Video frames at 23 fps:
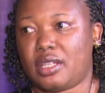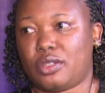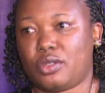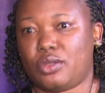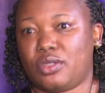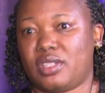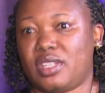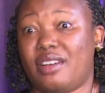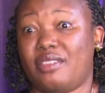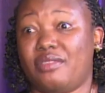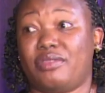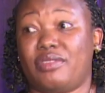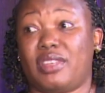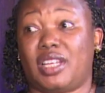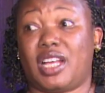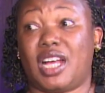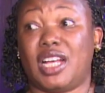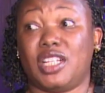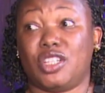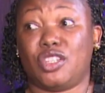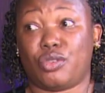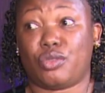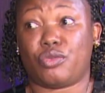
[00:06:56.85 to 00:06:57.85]
and to serve the
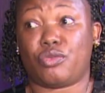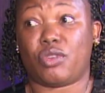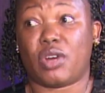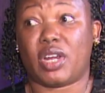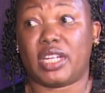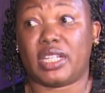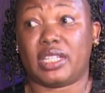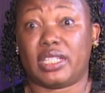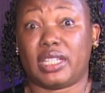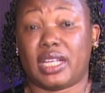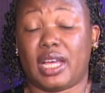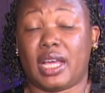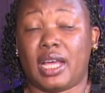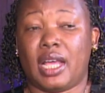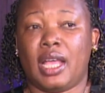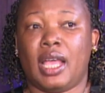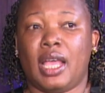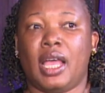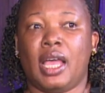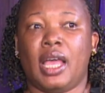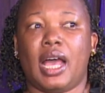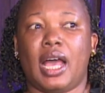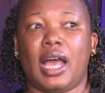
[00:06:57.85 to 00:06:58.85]
country, Rwanda,
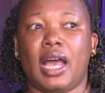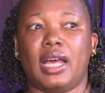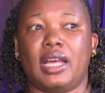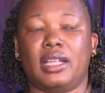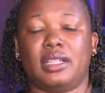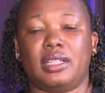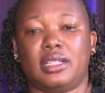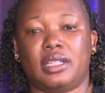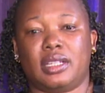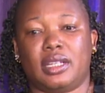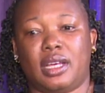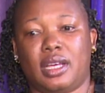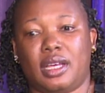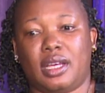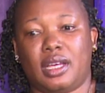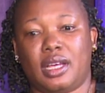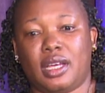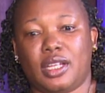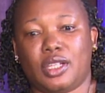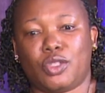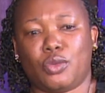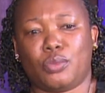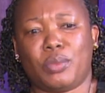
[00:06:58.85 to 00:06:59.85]
and
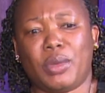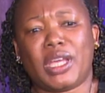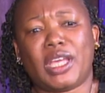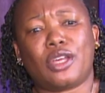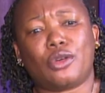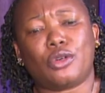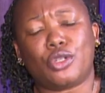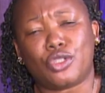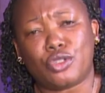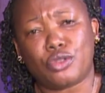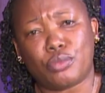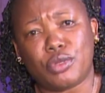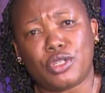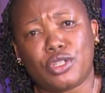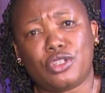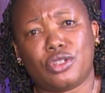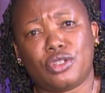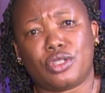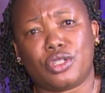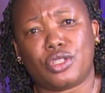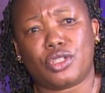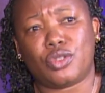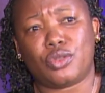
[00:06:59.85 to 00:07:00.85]
to make a
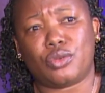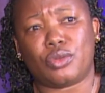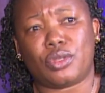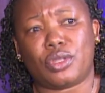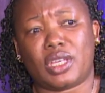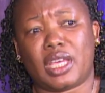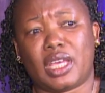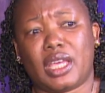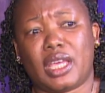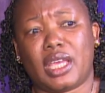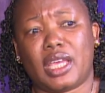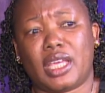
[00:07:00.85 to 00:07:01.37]
contribution to the